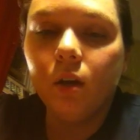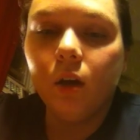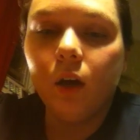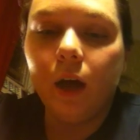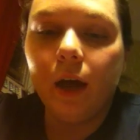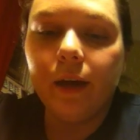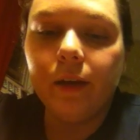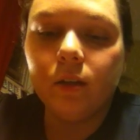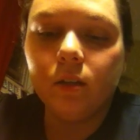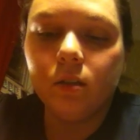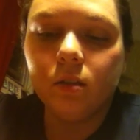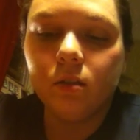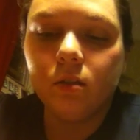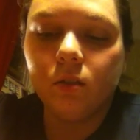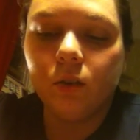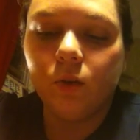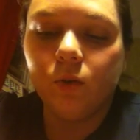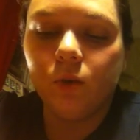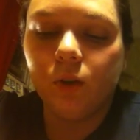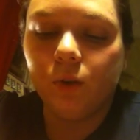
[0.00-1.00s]
I just
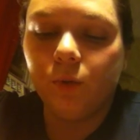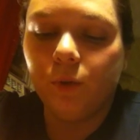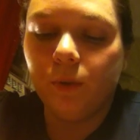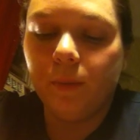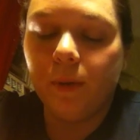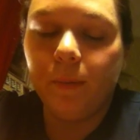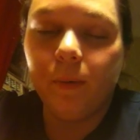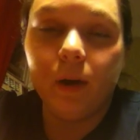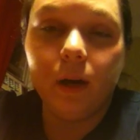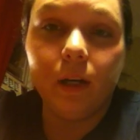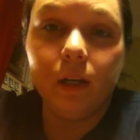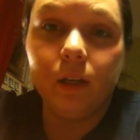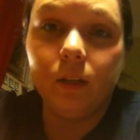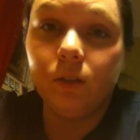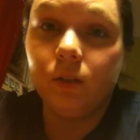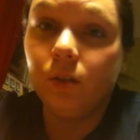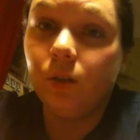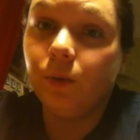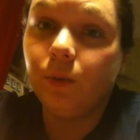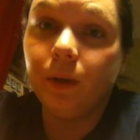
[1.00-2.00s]
don't know what my body's
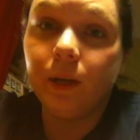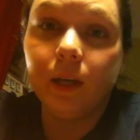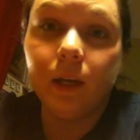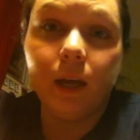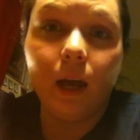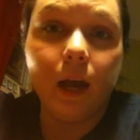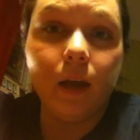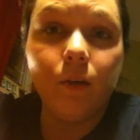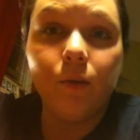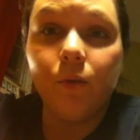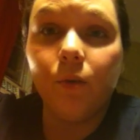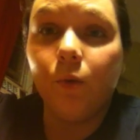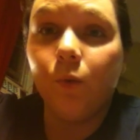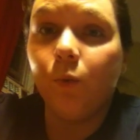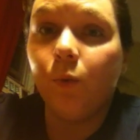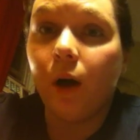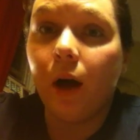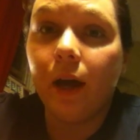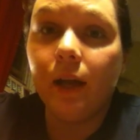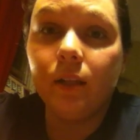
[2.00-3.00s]
doing. I don't know
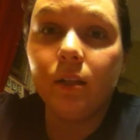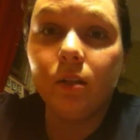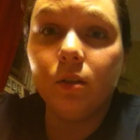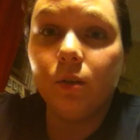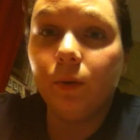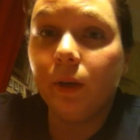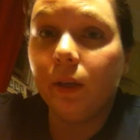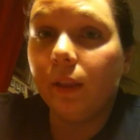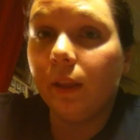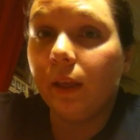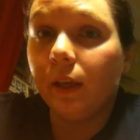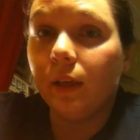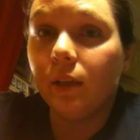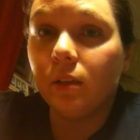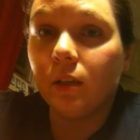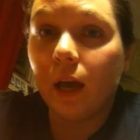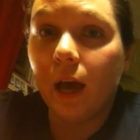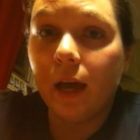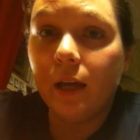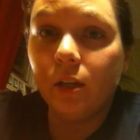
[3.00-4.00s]
why it's doing this.
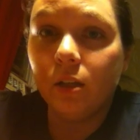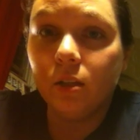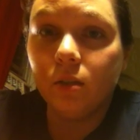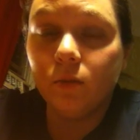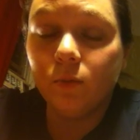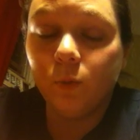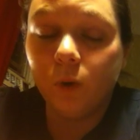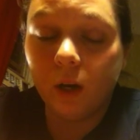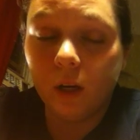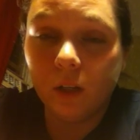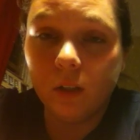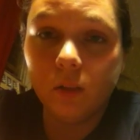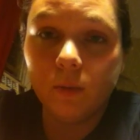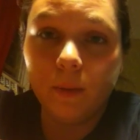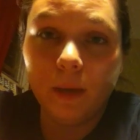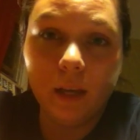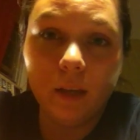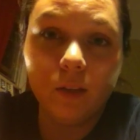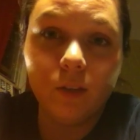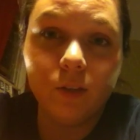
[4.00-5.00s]
I just want some
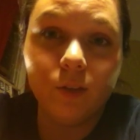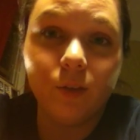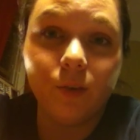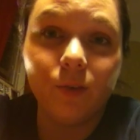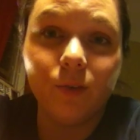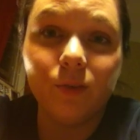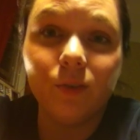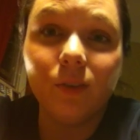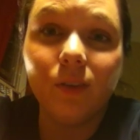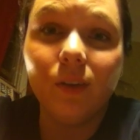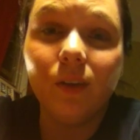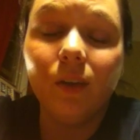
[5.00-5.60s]
answers.